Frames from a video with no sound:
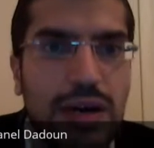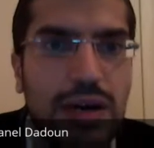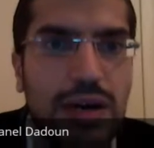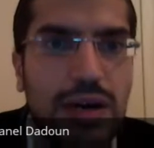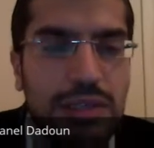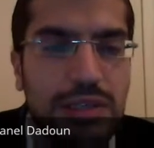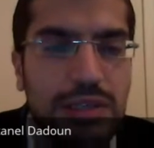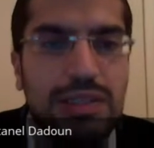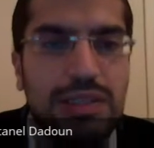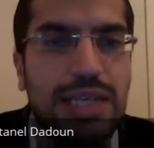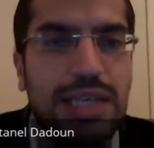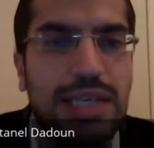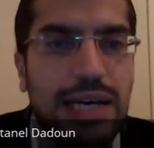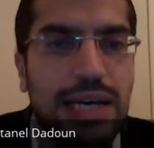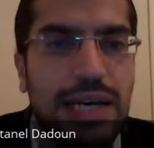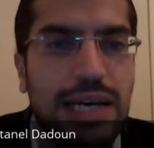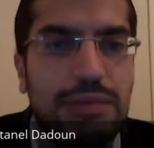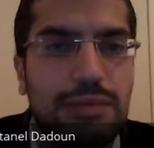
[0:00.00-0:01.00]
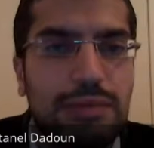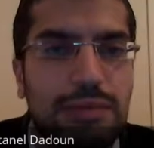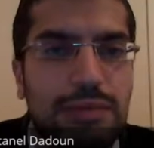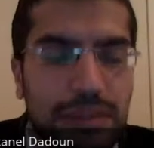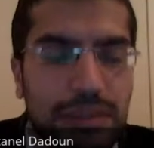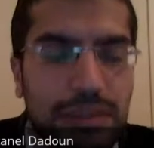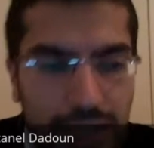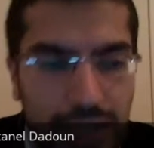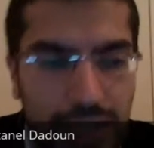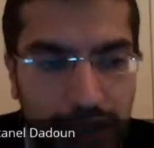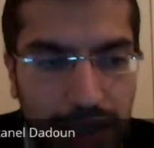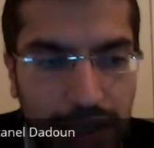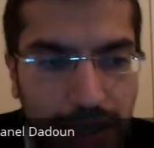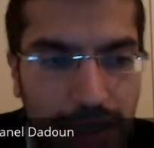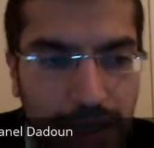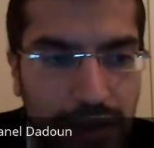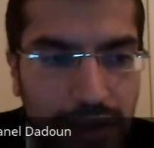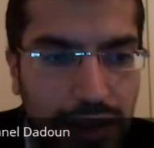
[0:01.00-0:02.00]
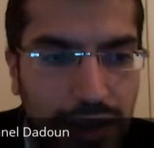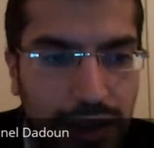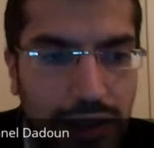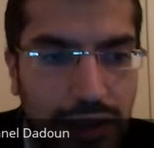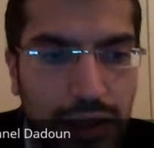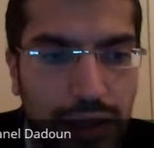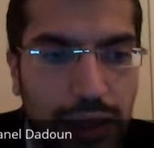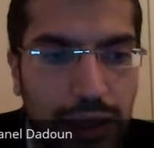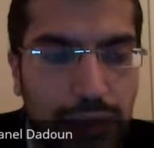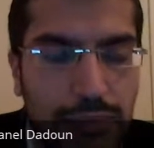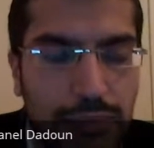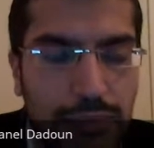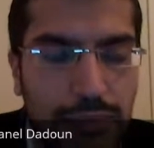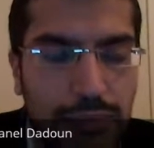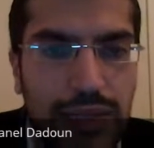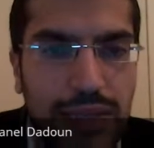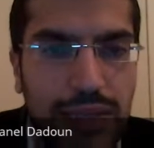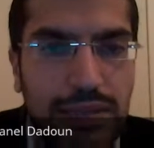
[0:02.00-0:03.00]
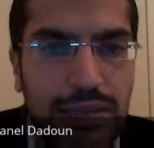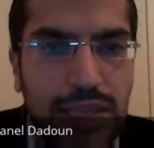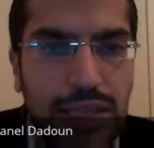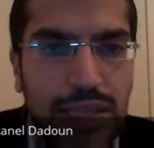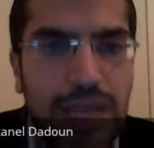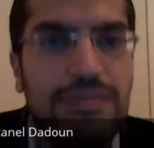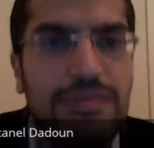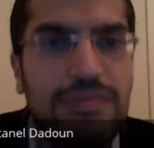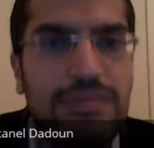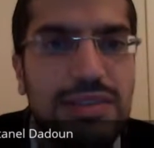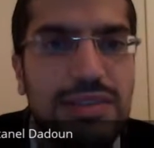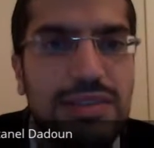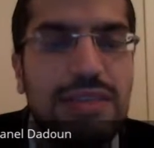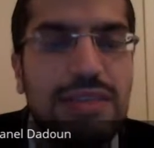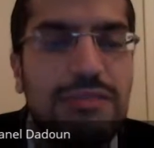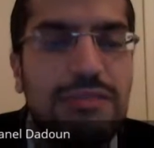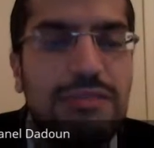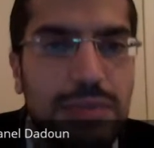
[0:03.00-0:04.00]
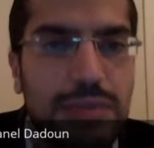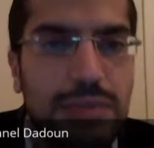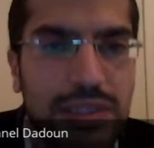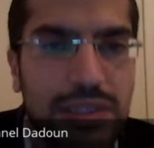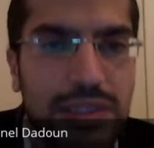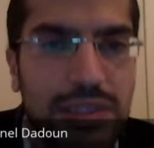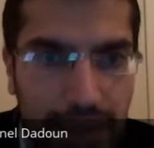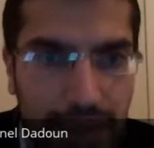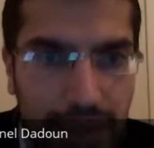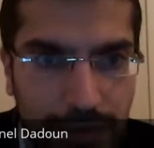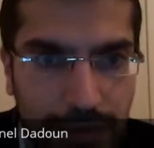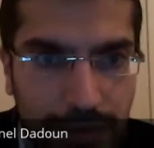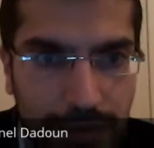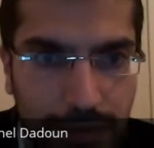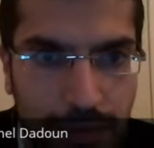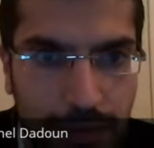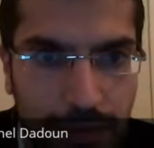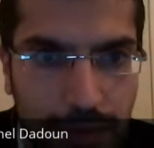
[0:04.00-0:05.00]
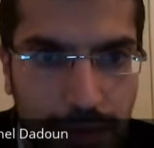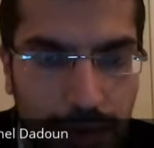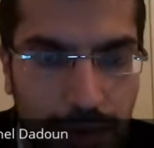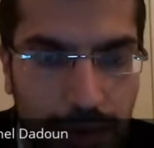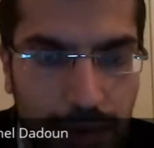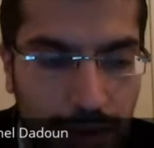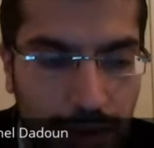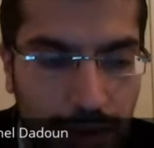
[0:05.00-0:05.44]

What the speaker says: to try and learn Torah as much as he can whenever he can. But if there's a different mitzvah